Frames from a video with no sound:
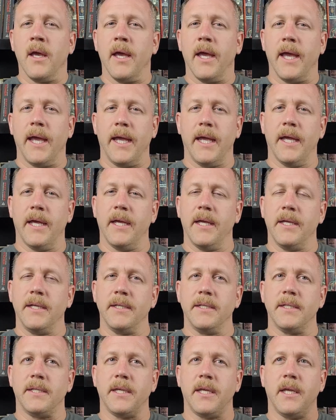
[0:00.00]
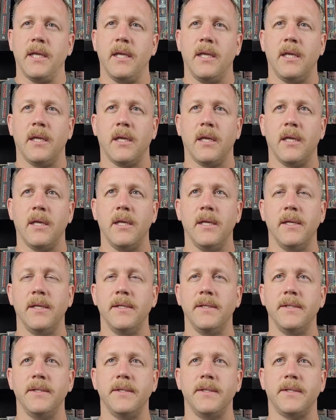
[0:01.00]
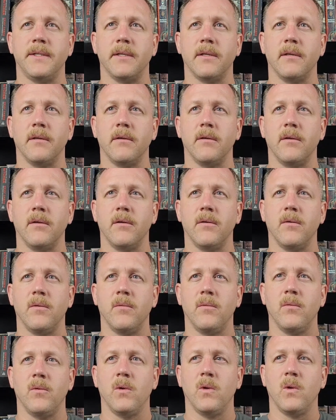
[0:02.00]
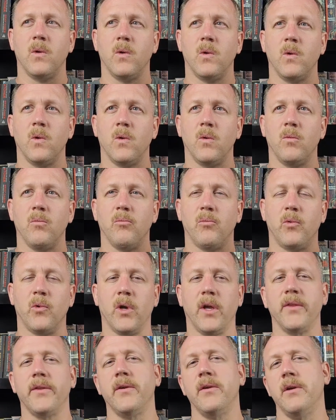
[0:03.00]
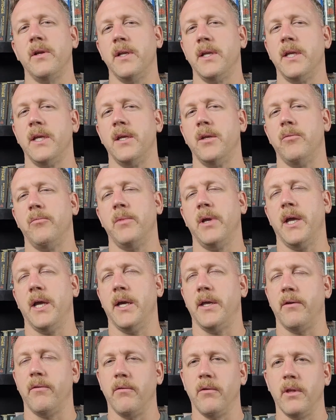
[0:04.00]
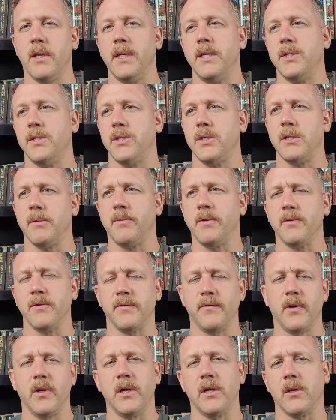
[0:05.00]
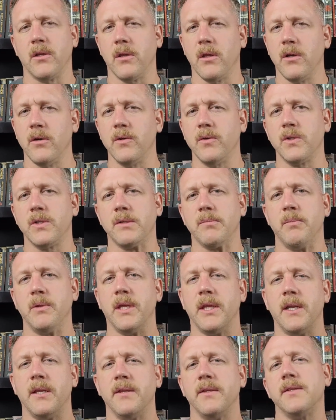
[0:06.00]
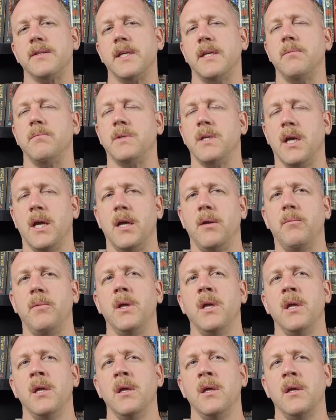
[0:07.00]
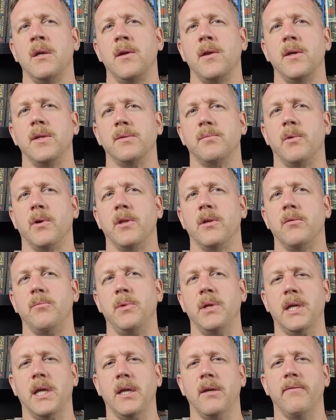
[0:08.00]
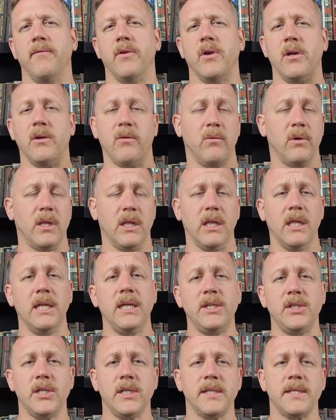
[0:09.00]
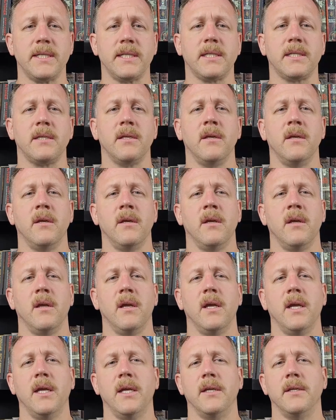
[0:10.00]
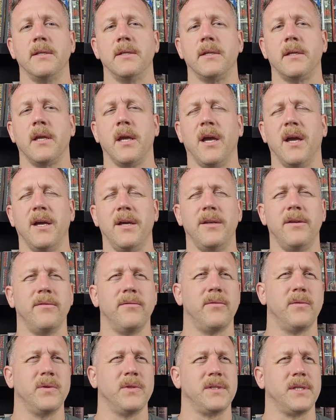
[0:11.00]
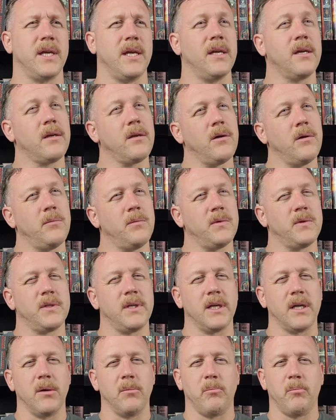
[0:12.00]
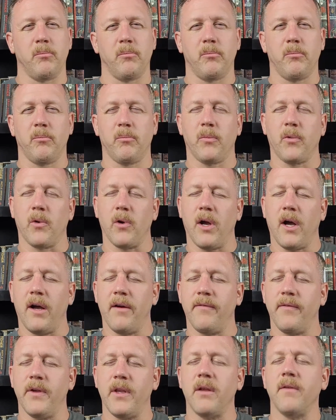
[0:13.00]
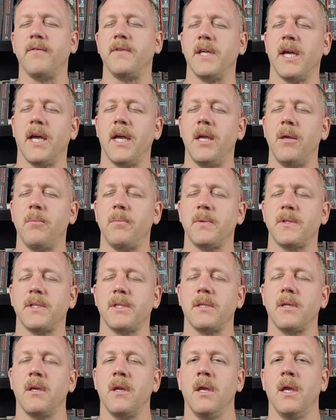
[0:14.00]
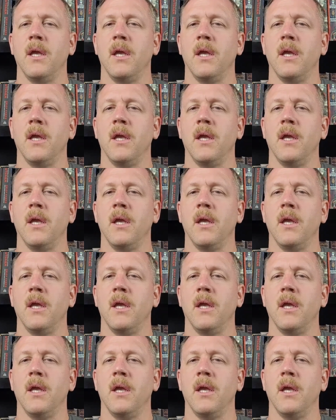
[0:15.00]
And his brother and him had a relationship that was very close, but then at the same time, his brother became very religious and kind of was almost like a prophet of types.